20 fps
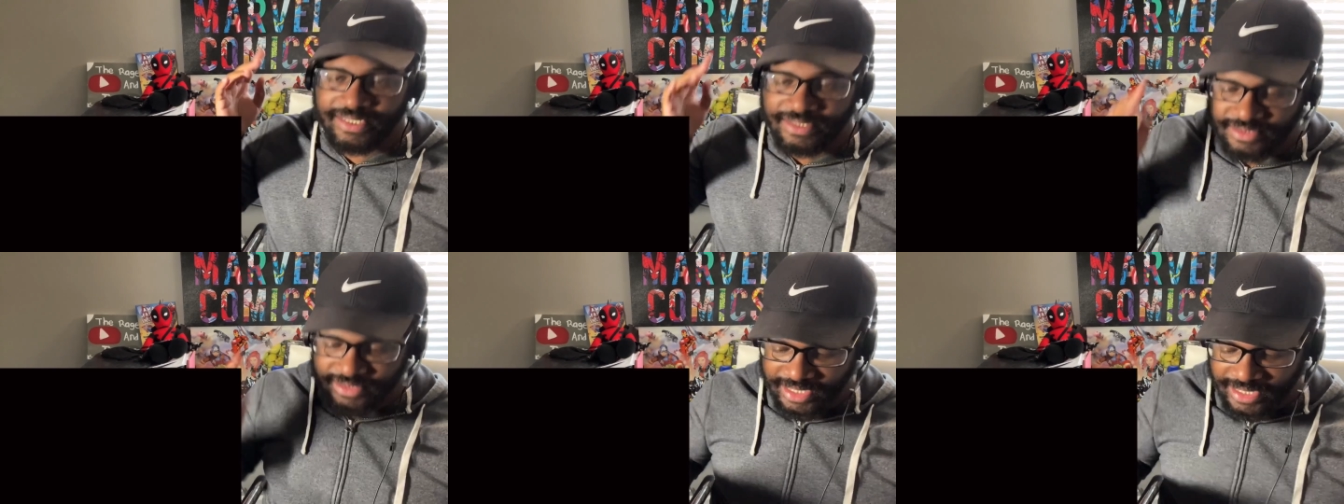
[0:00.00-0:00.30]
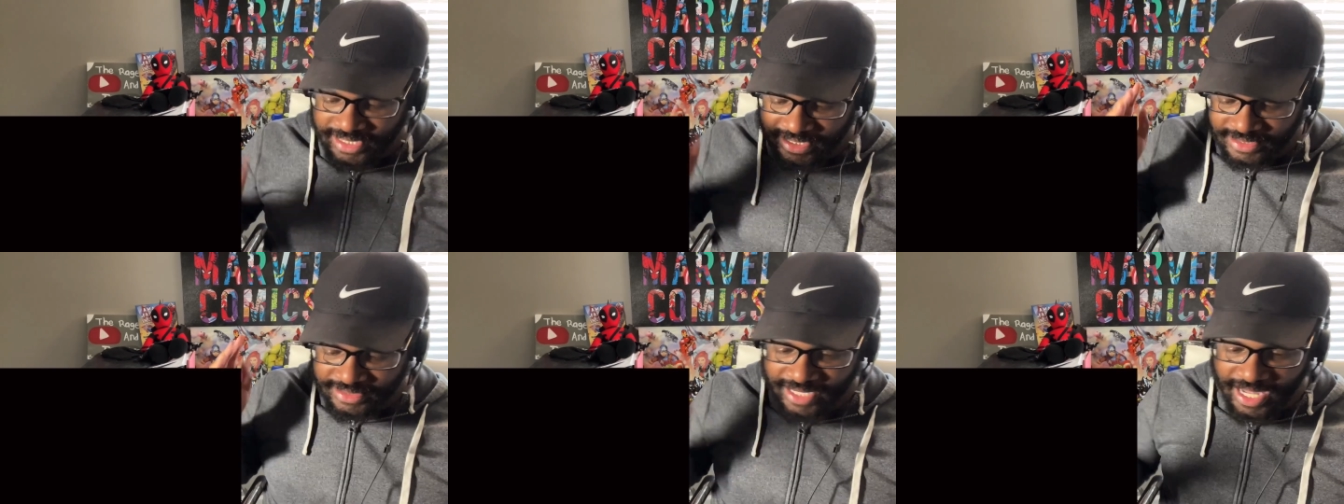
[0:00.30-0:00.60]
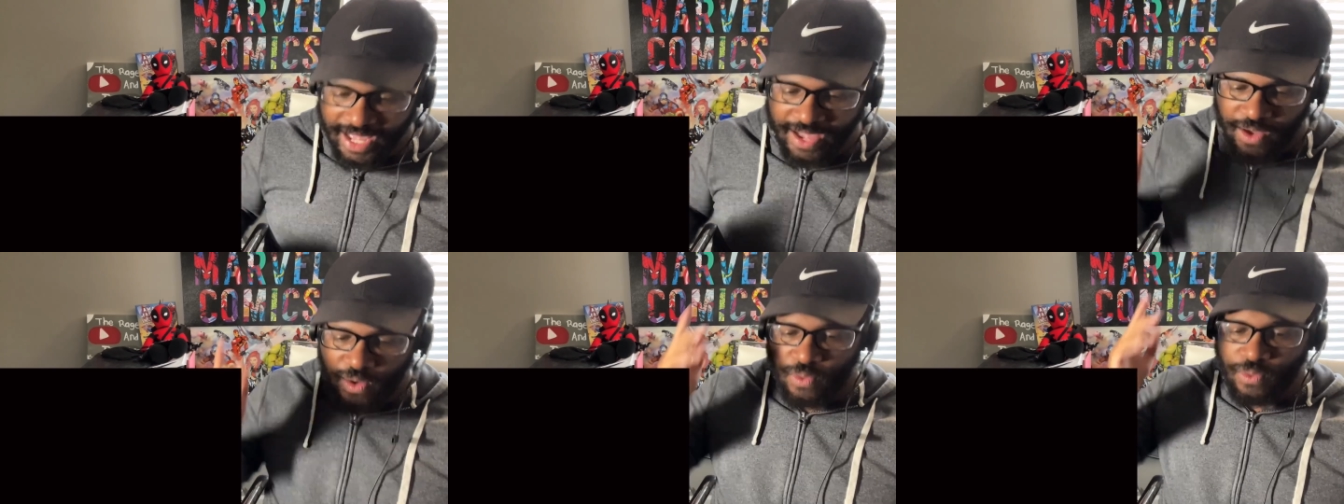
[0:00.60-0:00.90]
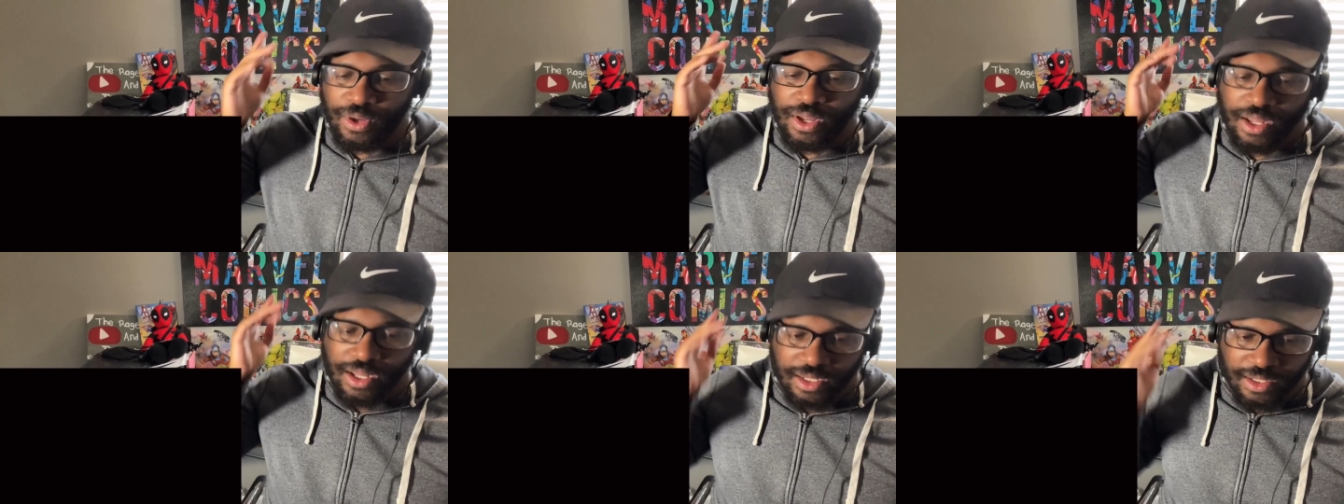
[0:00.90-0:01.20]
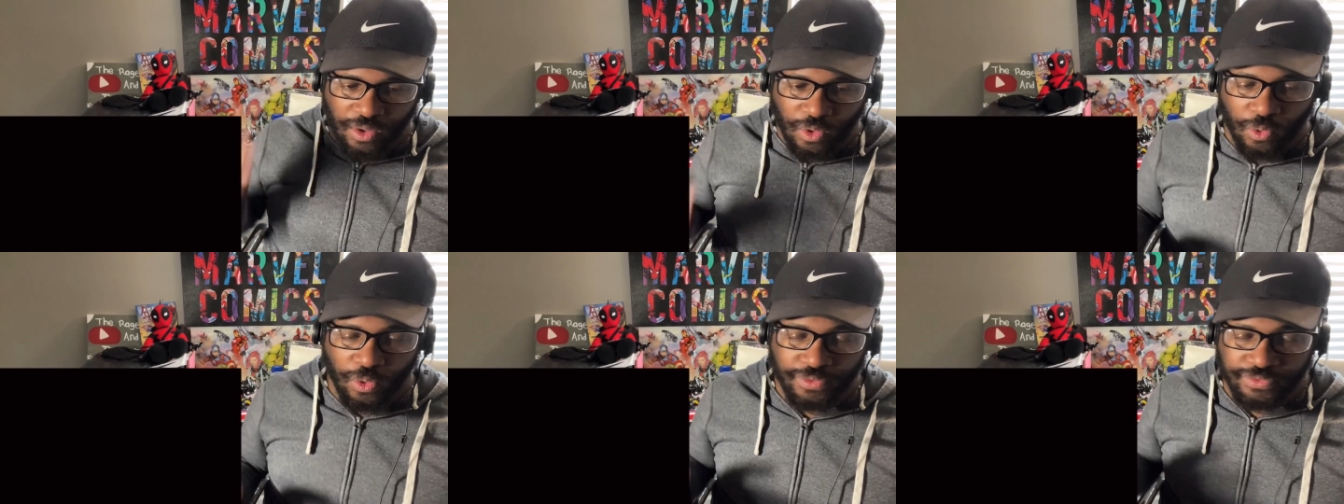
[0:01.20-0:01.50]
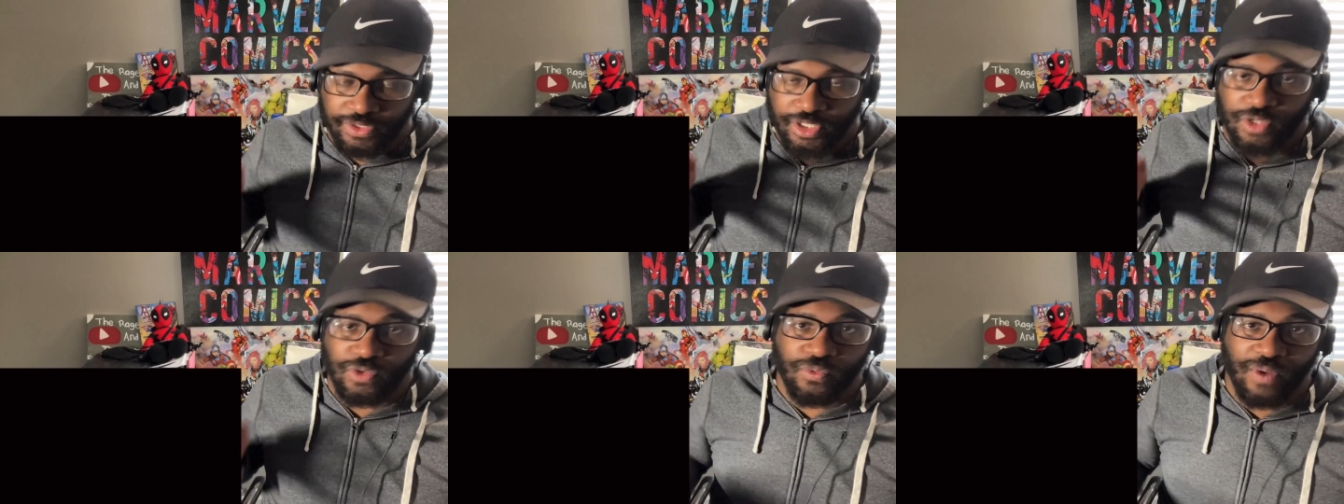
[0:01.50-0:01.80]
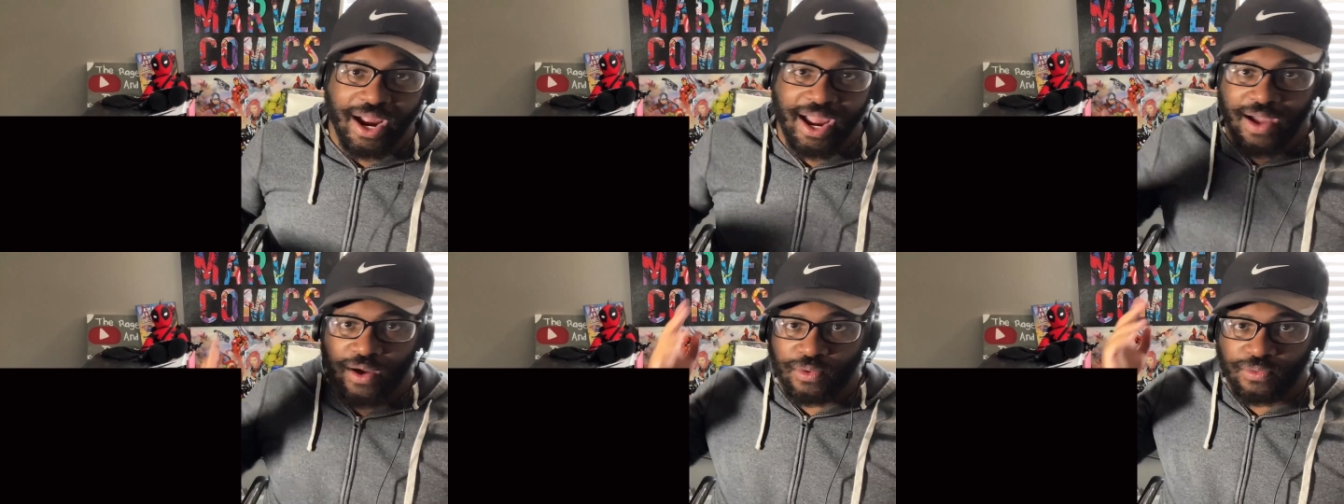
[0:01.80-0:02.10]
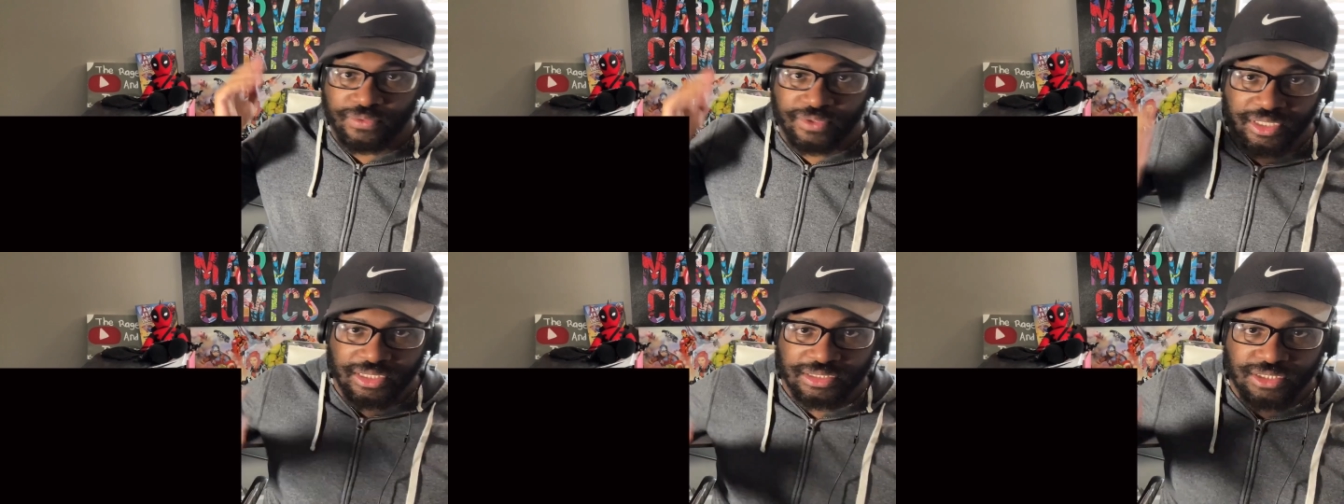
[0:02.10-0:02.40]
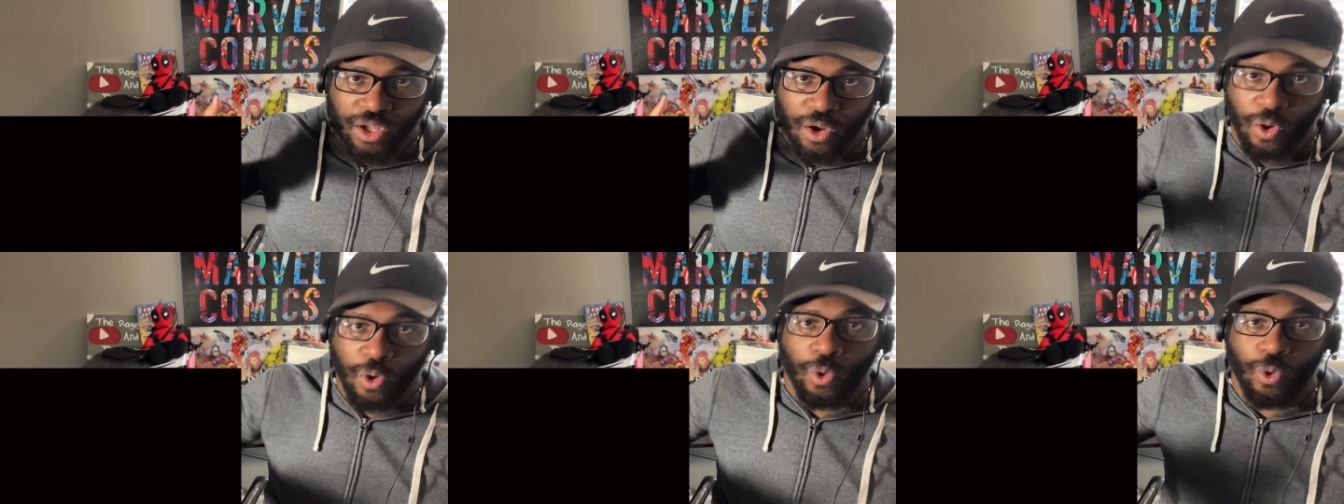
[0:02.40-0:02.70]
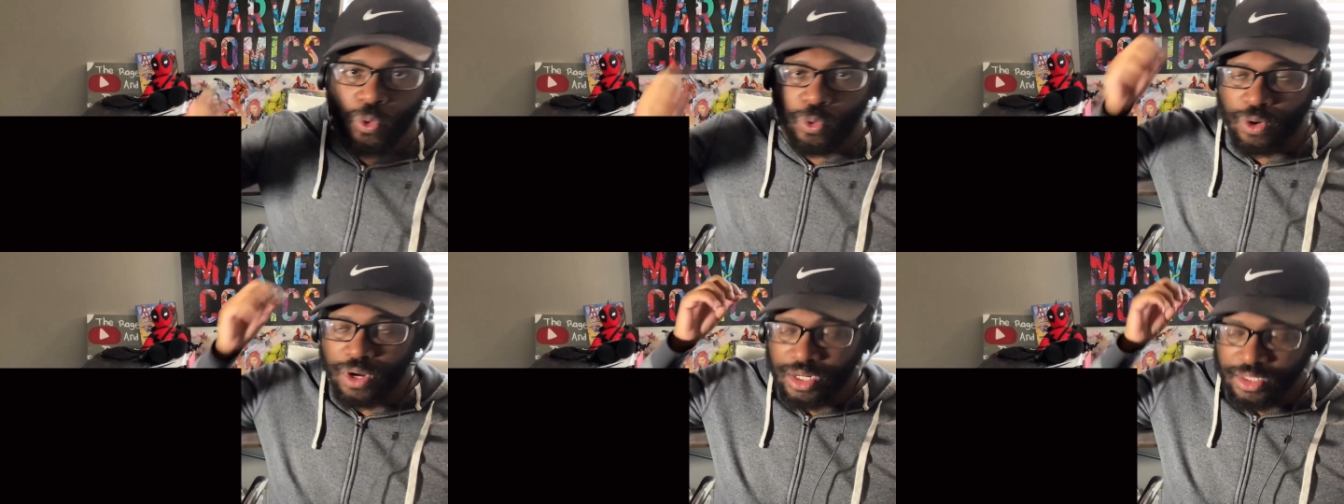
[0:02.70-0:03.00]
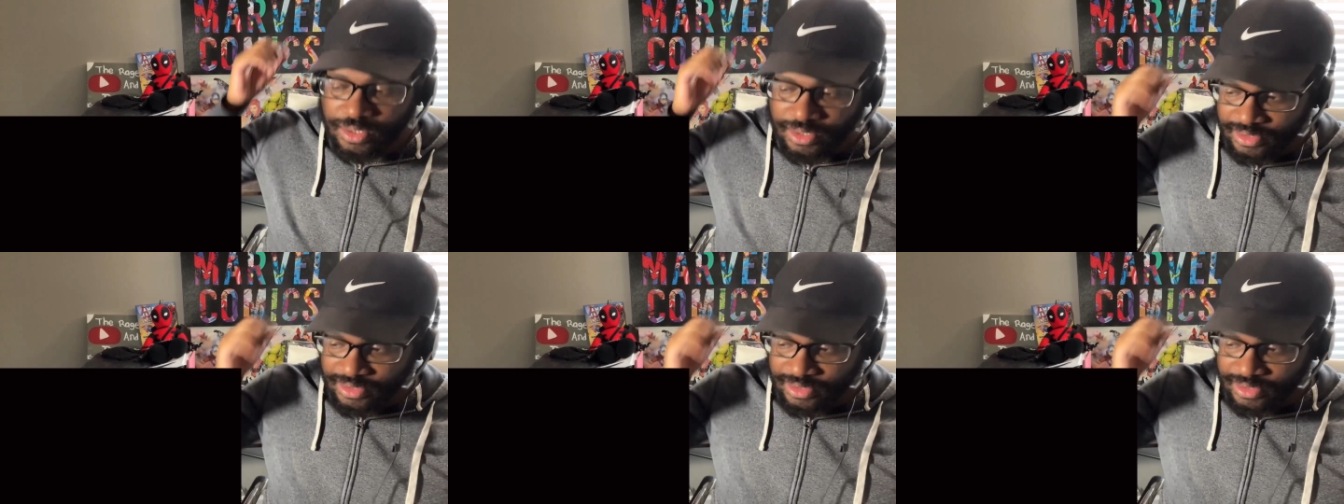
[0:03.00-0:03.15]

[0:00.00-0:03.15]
sitting down on the ground this whole